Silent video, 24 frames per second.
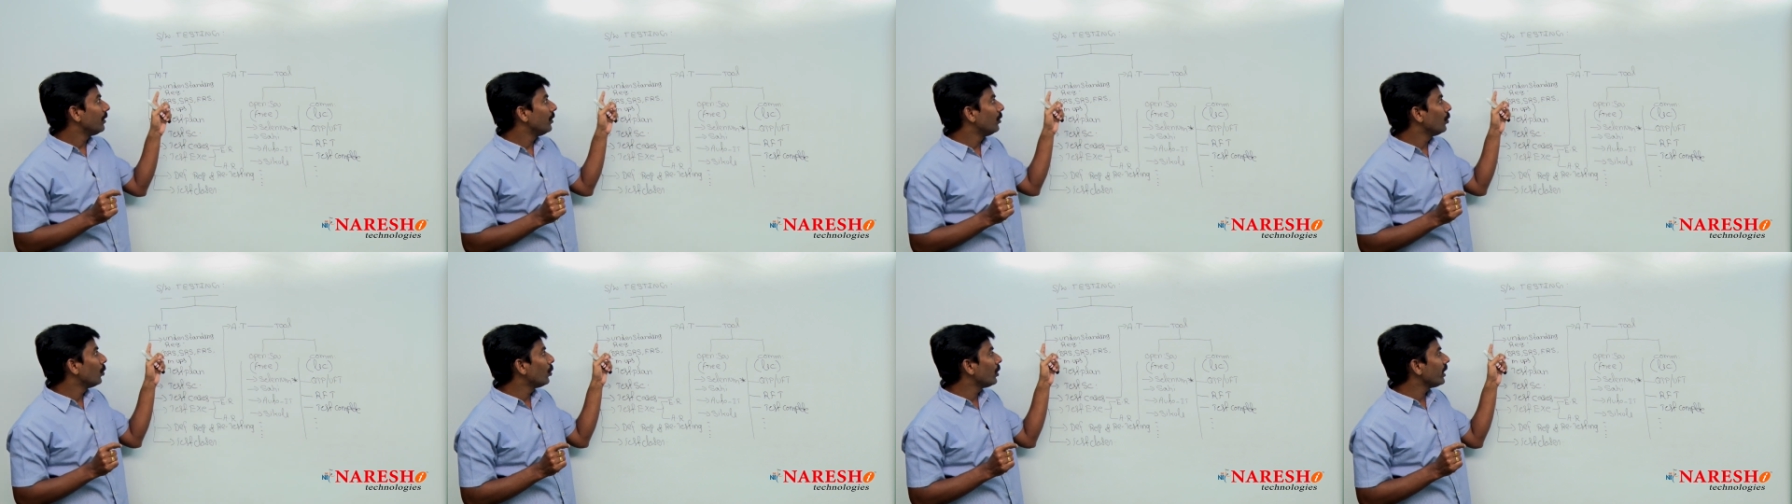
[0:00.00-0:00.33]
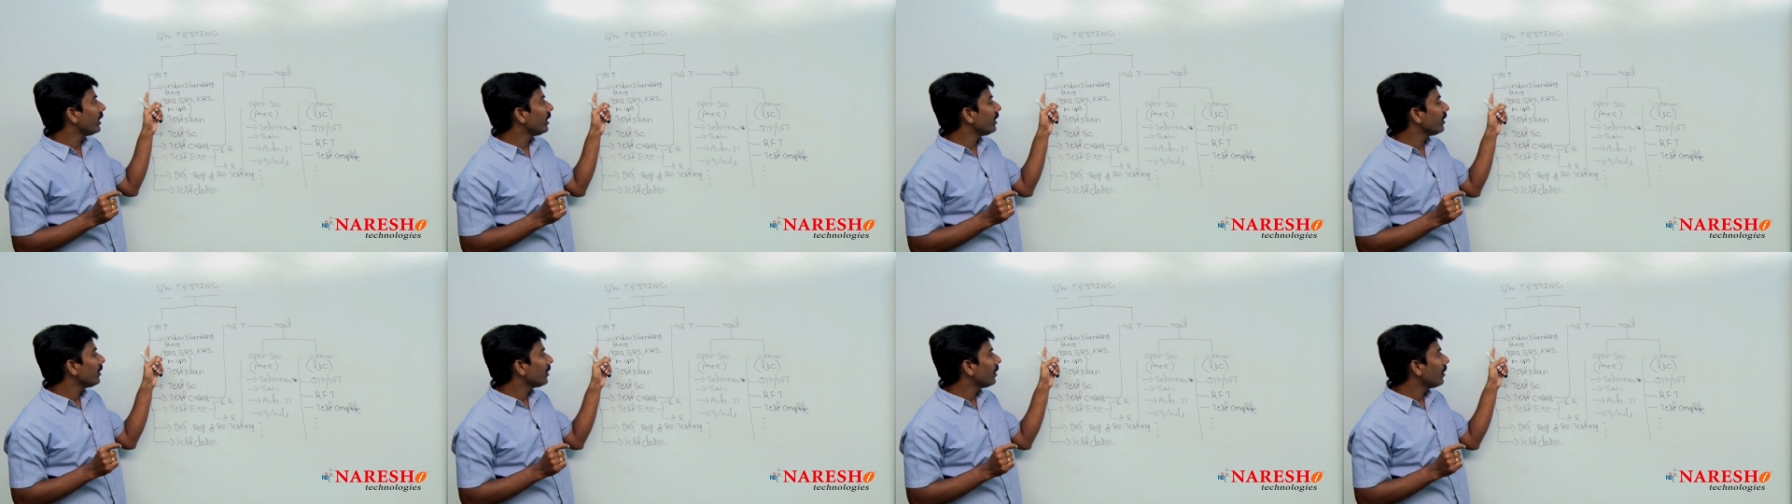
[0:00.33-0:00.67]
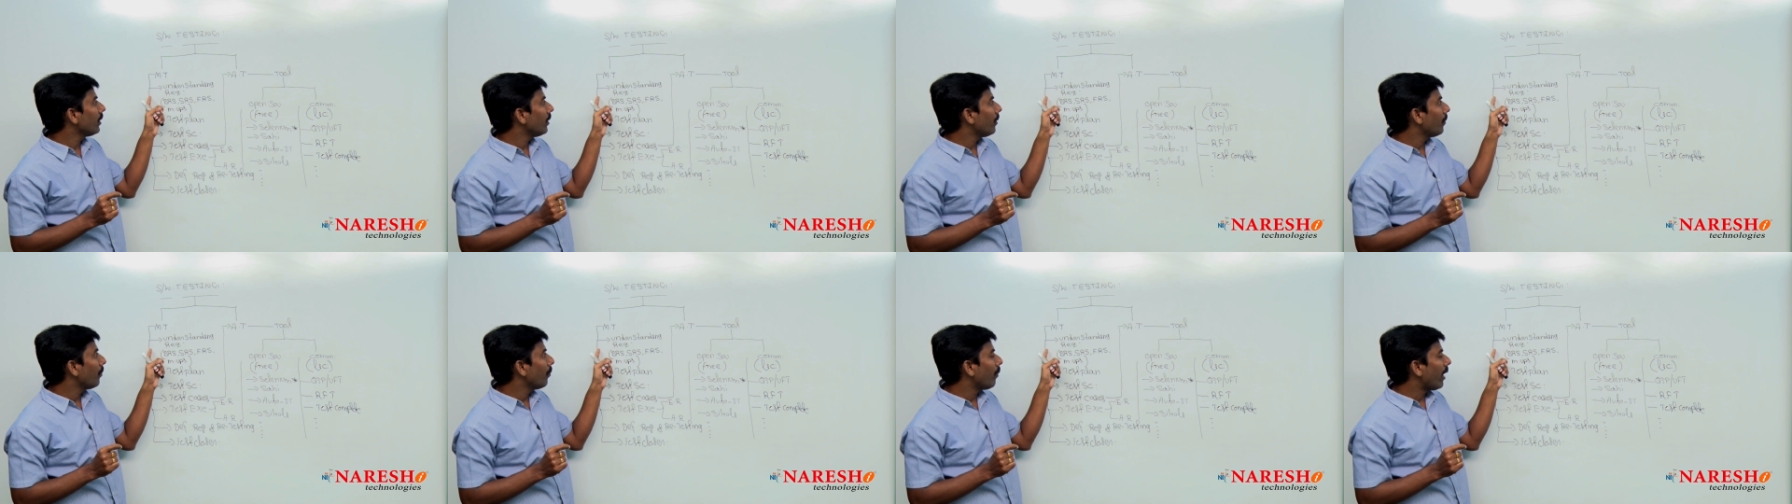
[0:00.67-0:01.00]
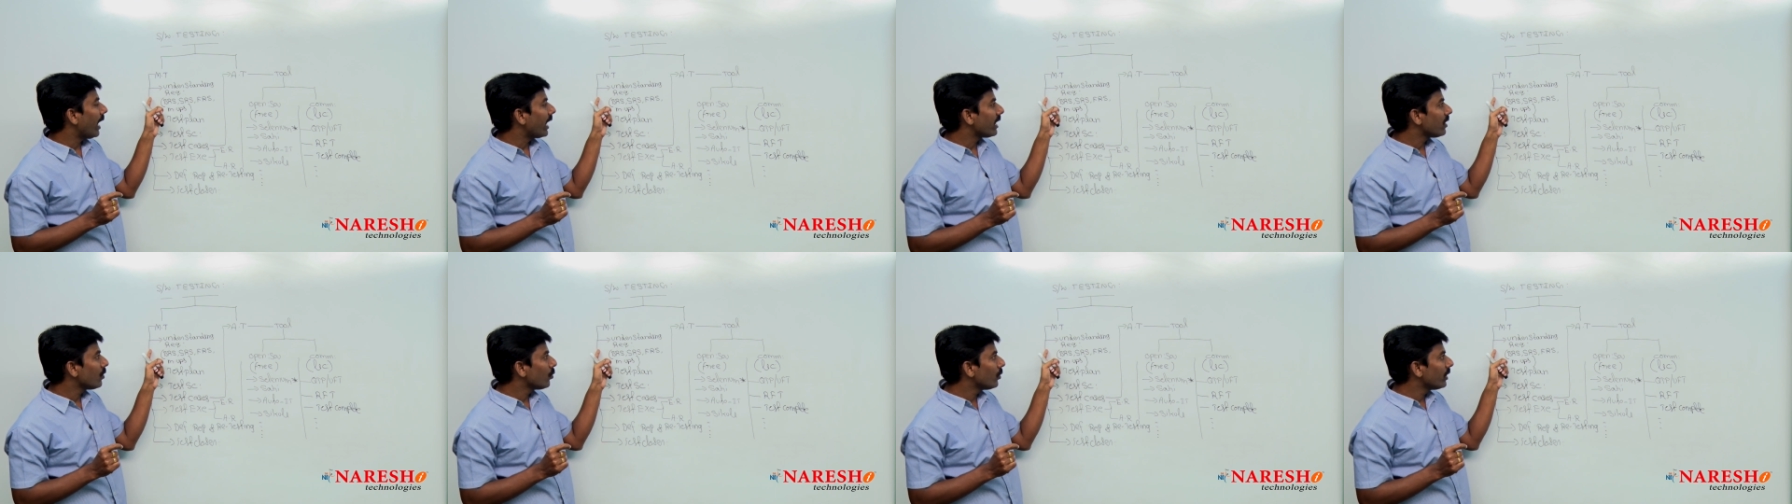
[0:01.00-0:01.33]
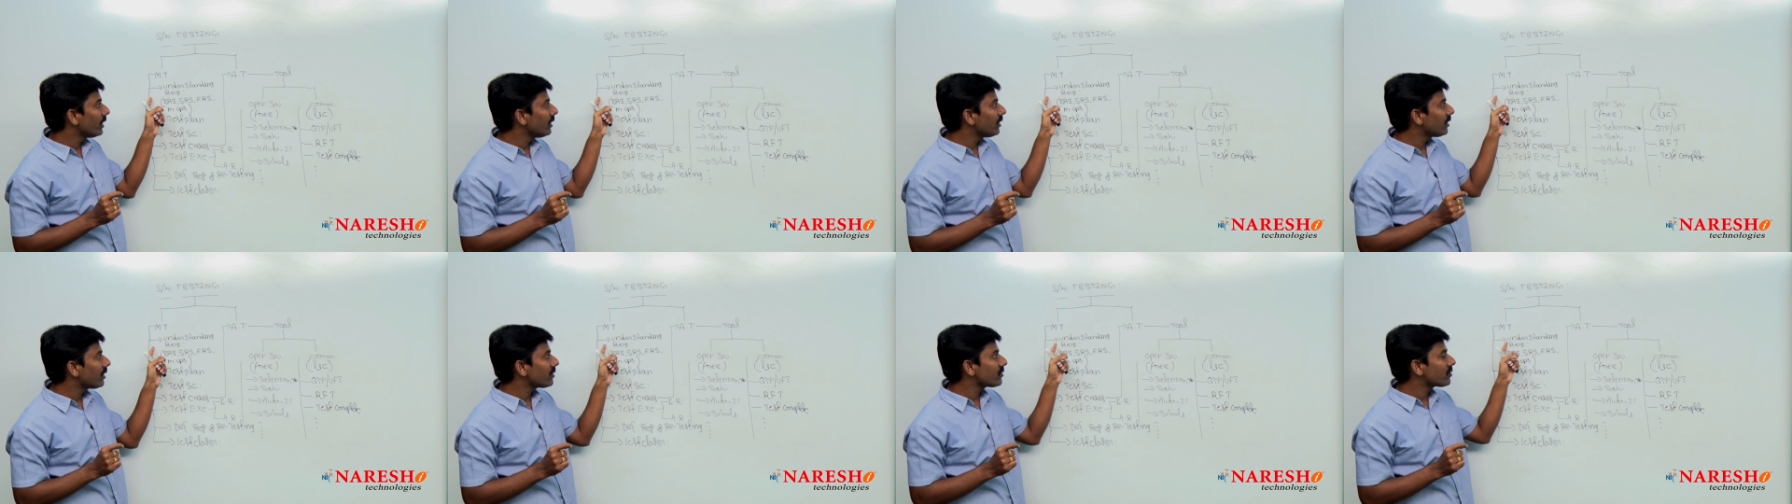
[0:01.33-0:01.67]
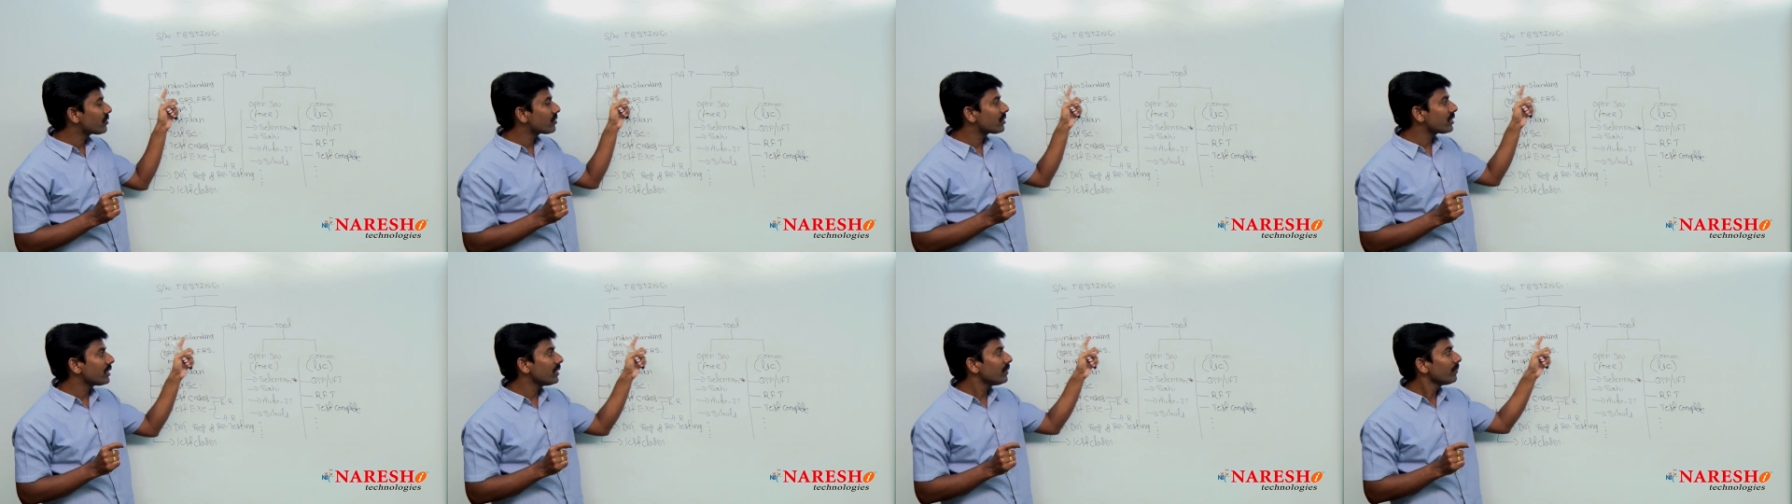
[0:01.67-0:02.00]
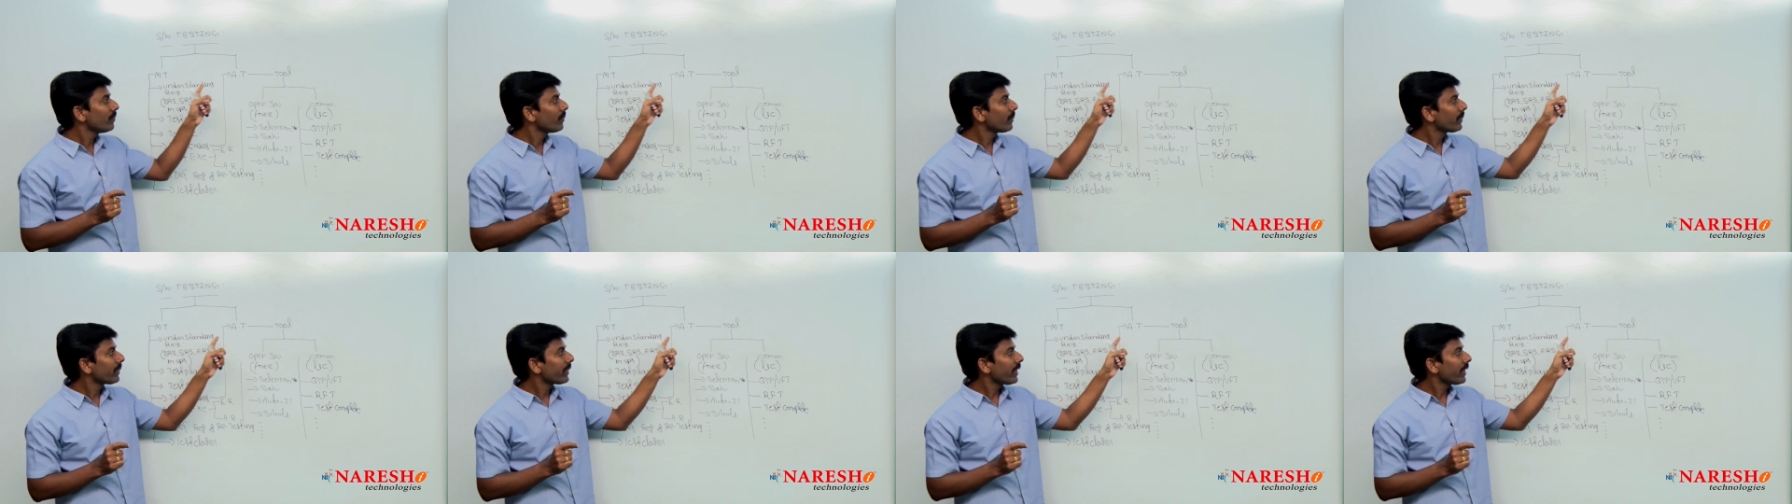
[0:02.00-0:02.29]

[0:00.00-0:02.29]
doing manual testing